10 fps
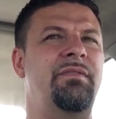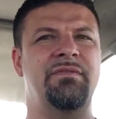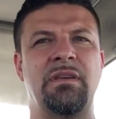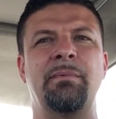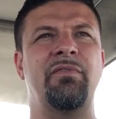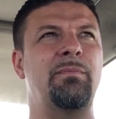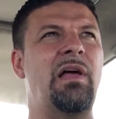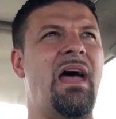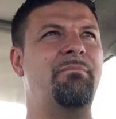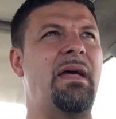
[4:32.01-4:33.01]
some of them
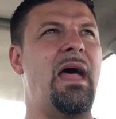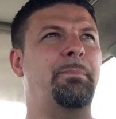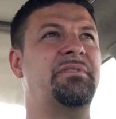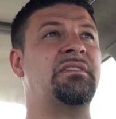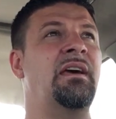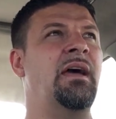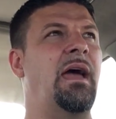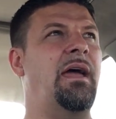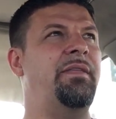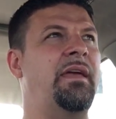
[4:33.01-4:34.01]
will have maps.
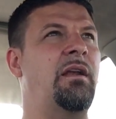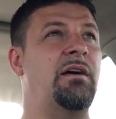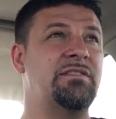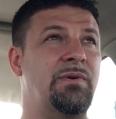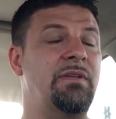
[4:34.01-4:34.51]
And then also